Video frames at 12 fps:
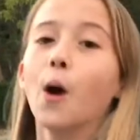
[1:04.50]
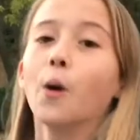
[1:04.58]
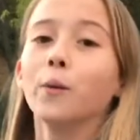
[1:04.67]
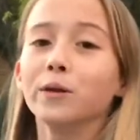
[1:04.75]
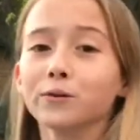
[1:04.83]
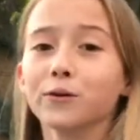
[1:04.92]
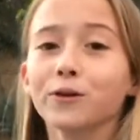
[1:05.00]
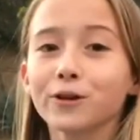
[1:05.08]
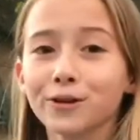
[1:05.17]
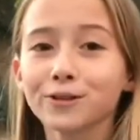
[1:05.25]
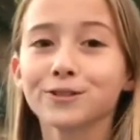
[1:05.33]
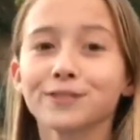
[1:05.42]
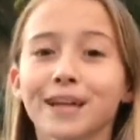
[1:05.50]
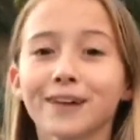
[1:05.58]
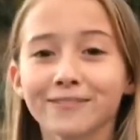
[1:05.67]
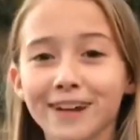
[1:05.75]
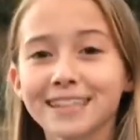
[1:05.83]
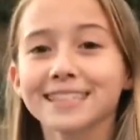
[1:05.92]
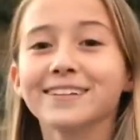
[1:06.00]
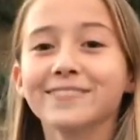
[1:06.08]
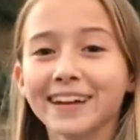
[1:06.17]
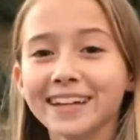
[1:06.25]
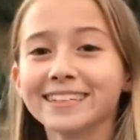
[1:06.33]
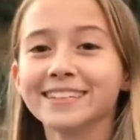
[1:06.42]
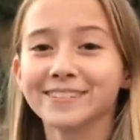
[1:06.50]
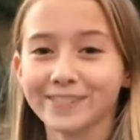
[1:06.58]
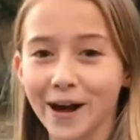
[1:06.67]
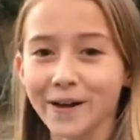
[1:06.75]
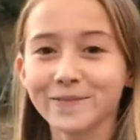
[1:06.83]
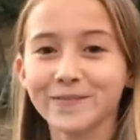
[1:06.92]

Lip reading: when the roller coaster is at rest and waiting to drop.